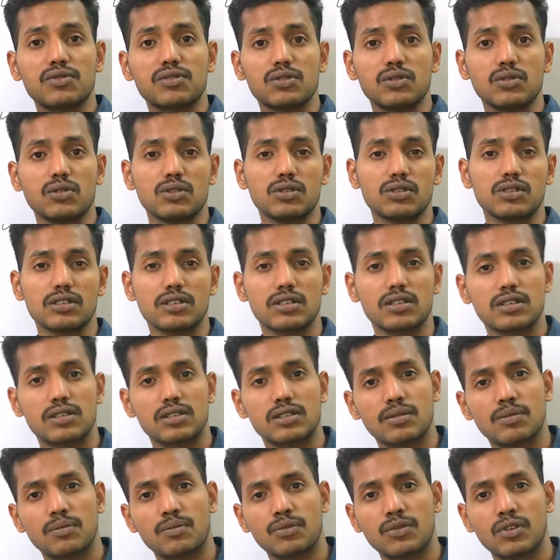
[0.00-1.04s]

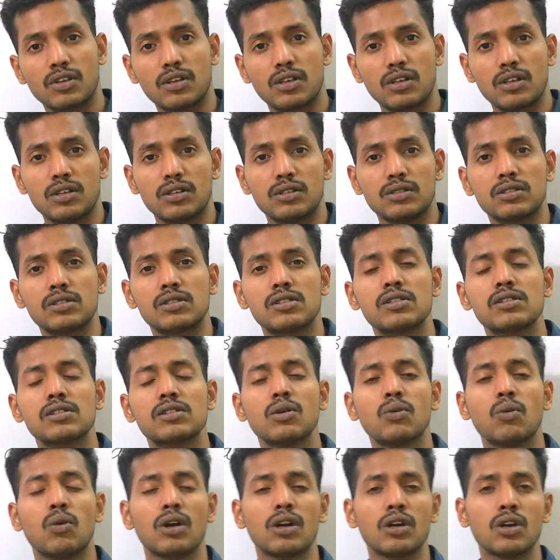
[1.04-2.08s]
solutions. This is
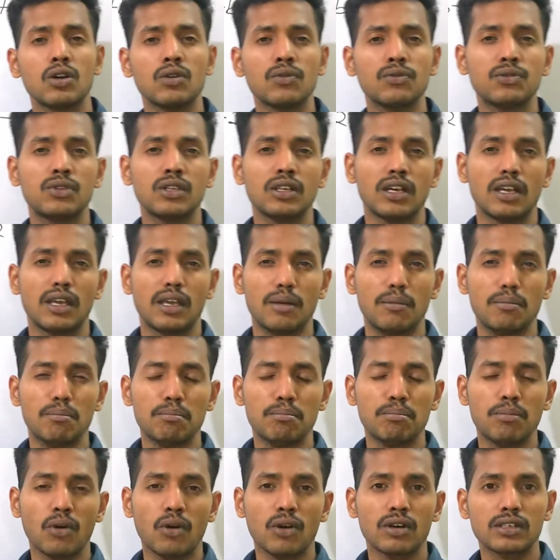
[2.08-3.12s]
the one of the
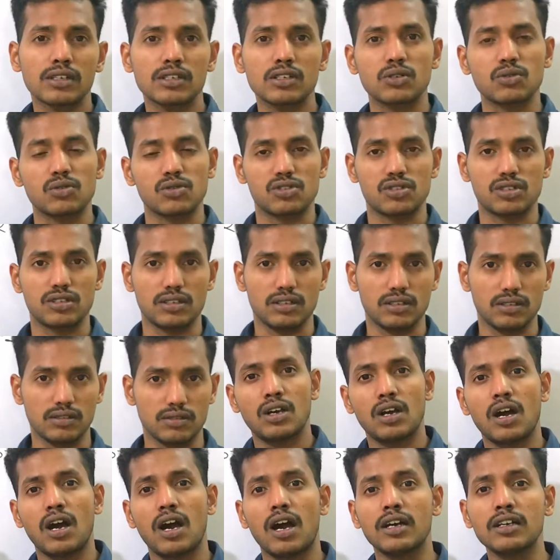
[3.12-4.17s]
important question.
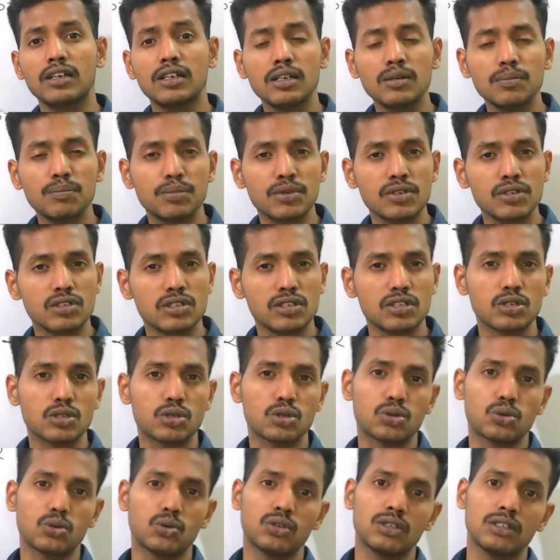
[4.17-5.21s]
100%
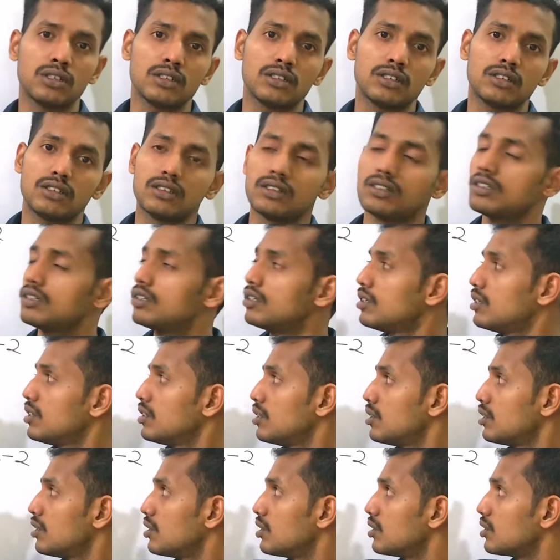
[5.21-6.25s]
sure
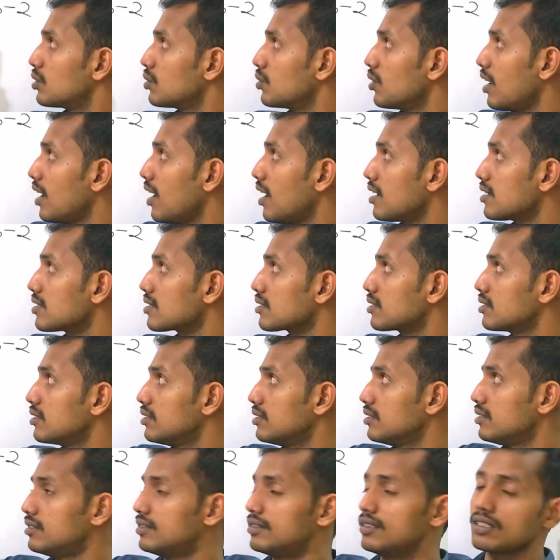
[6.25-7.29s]
to ask
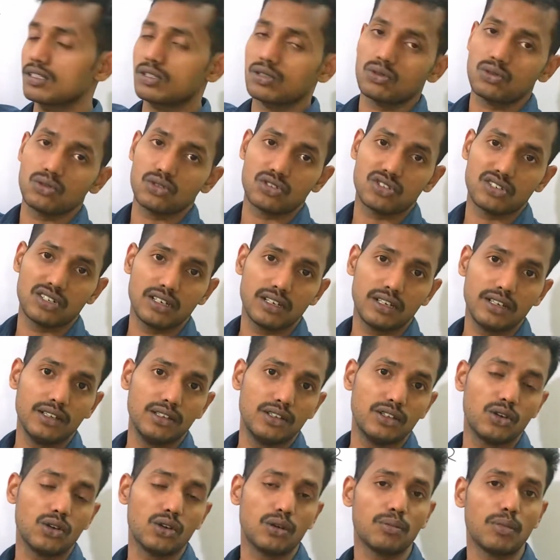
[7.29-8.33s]
this question
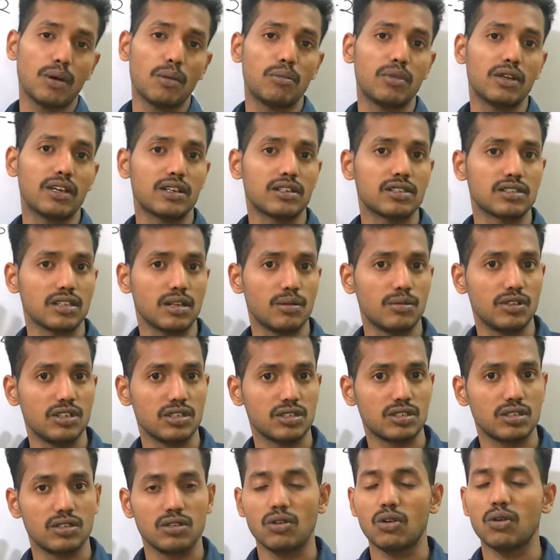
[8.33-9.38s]
in your public
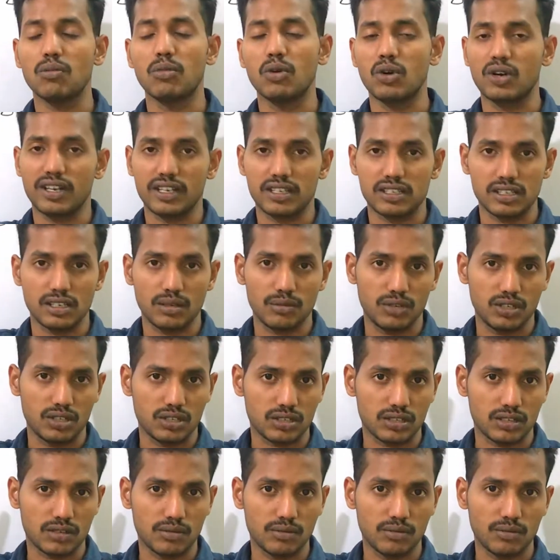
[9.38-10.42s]
examination or board
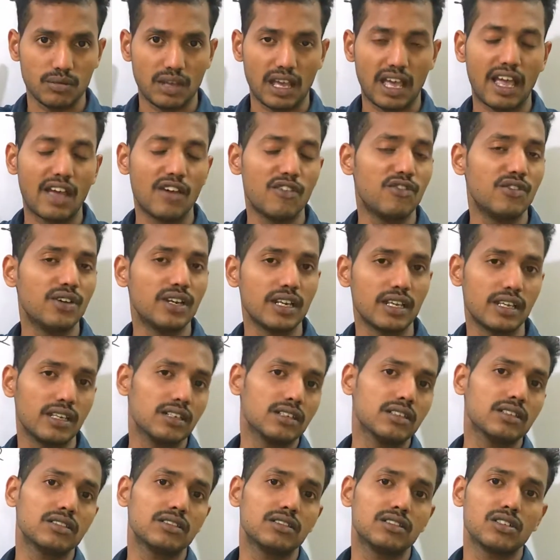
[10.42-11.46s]
examination. Every
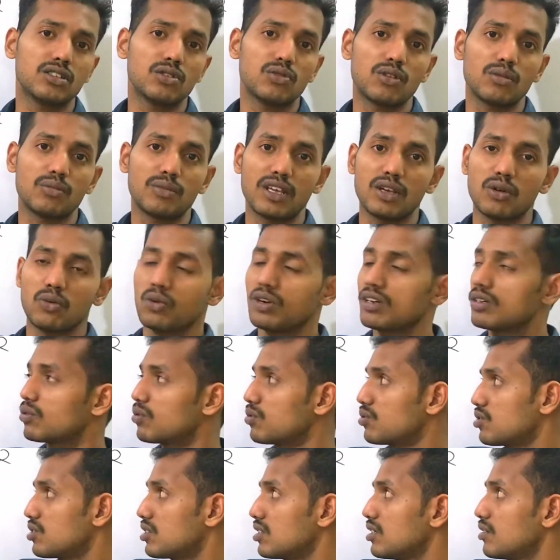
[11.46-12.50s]
year there will be a one
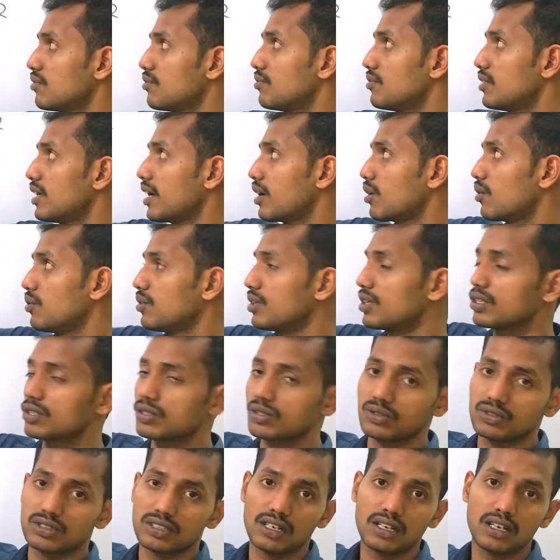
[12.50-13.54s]
question according
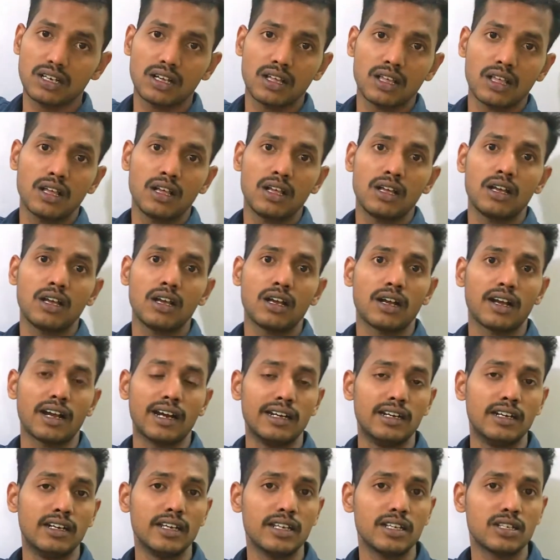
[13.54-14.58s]
to the
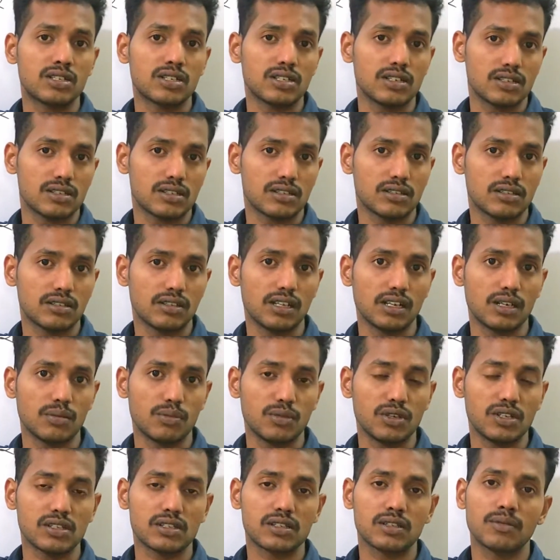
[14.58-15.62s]
conditions. That
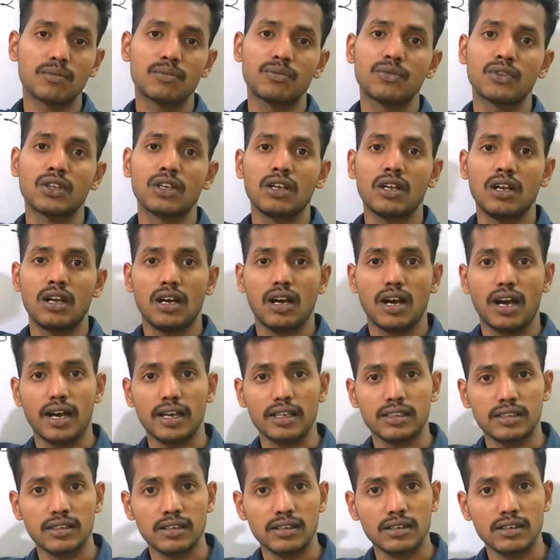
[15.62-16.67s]
means
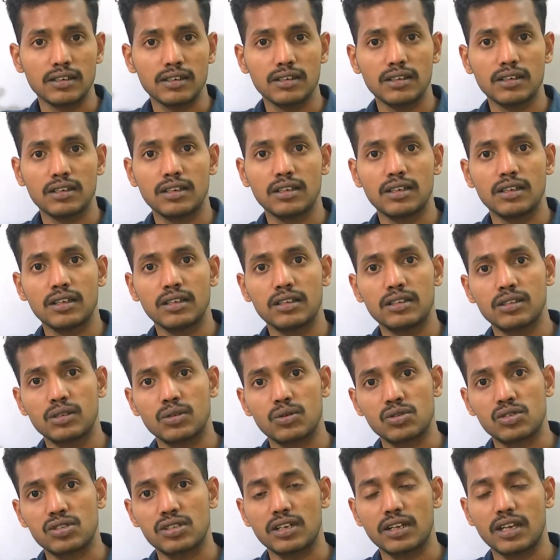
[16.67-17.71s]
either the
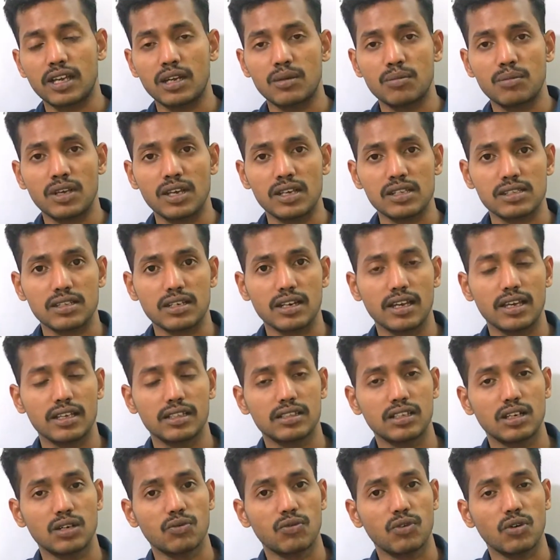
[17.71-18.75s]
question can be asked
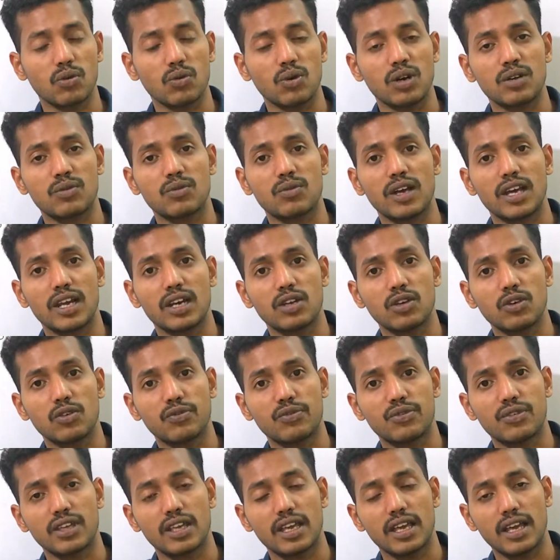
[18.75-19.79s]
either for what value
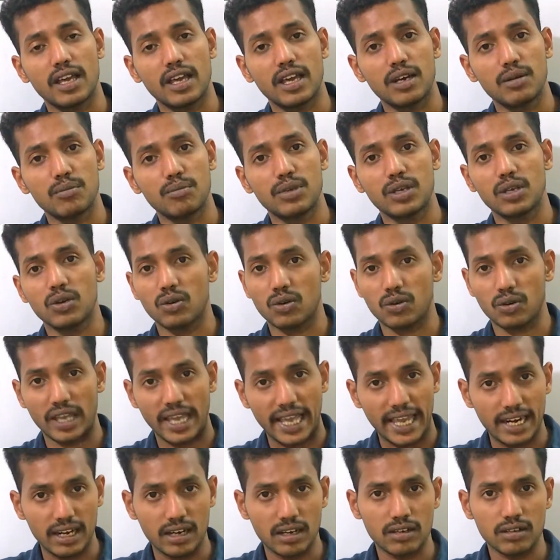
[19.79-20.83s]
of a and b or
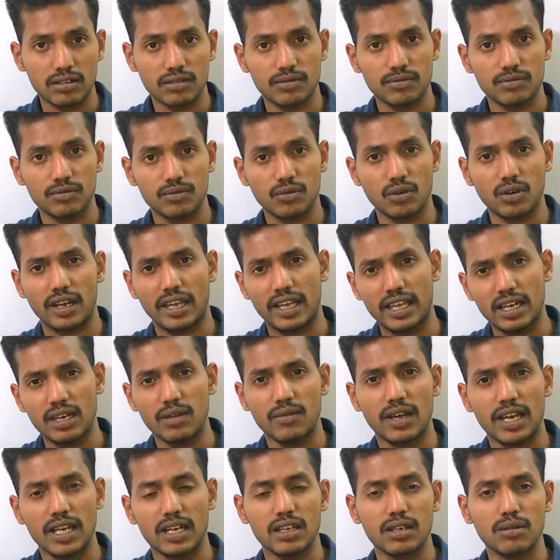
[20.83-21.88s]
n or any
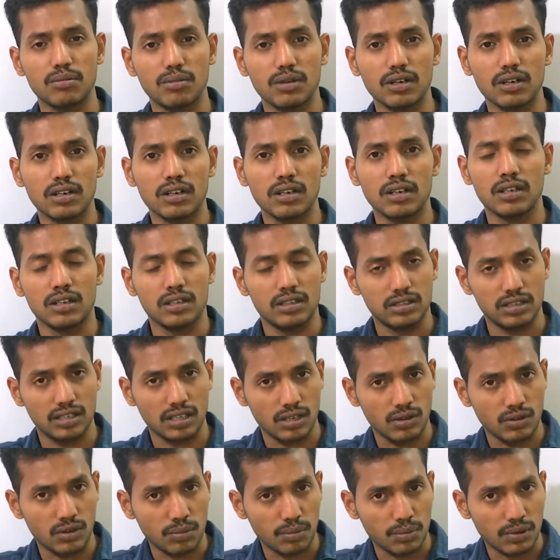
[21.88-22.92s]
variable. The
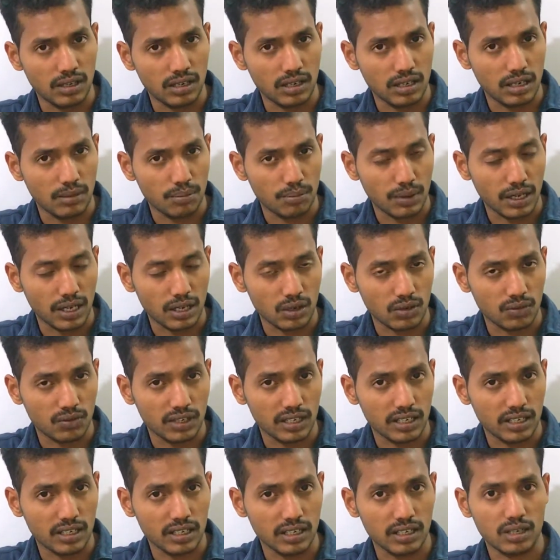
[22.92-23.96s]
given pair of
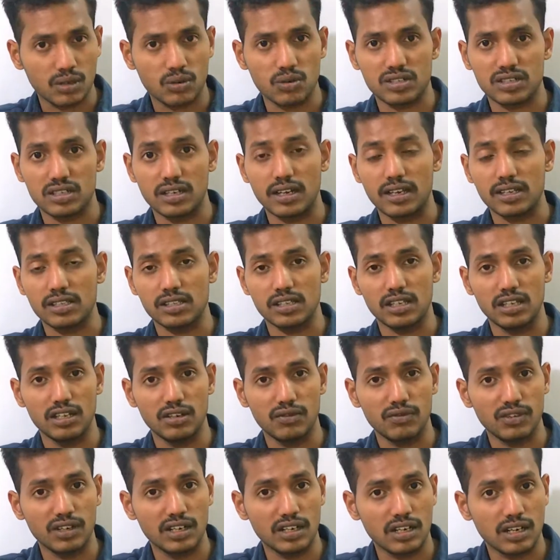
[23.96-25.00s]
linear equation has
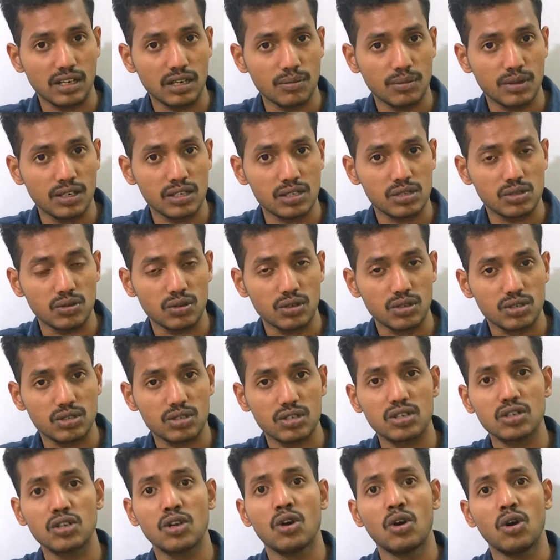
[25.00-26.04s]
infinitely many
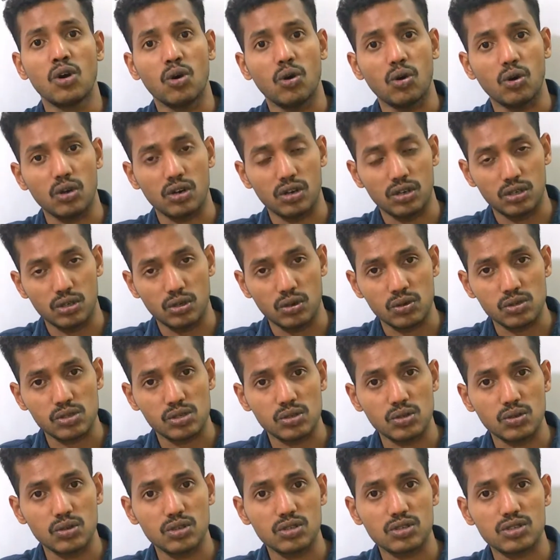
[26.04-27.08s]
solutions or no
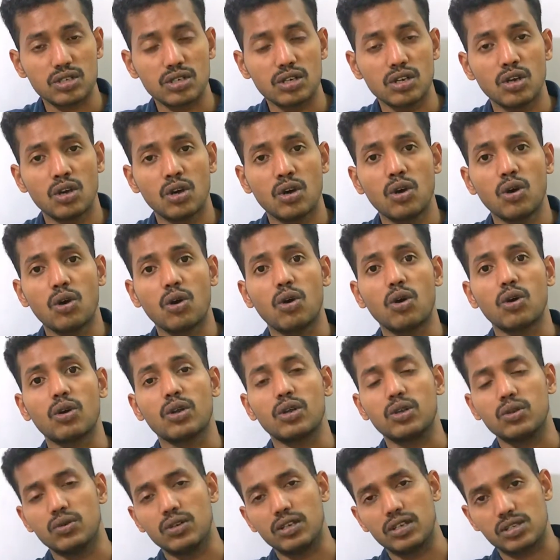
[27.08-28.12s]
solution or
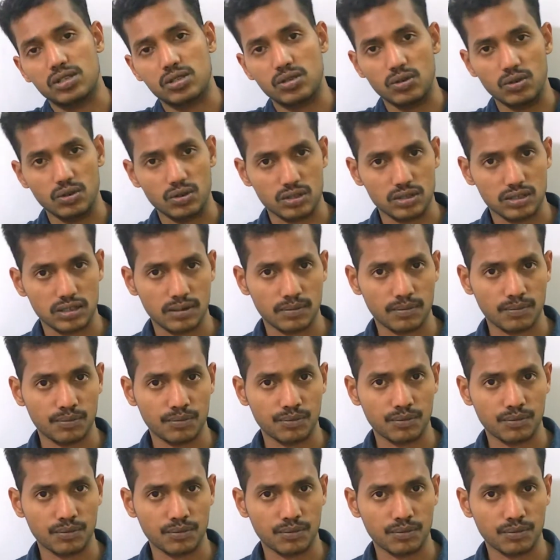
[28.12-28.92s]
unique solution.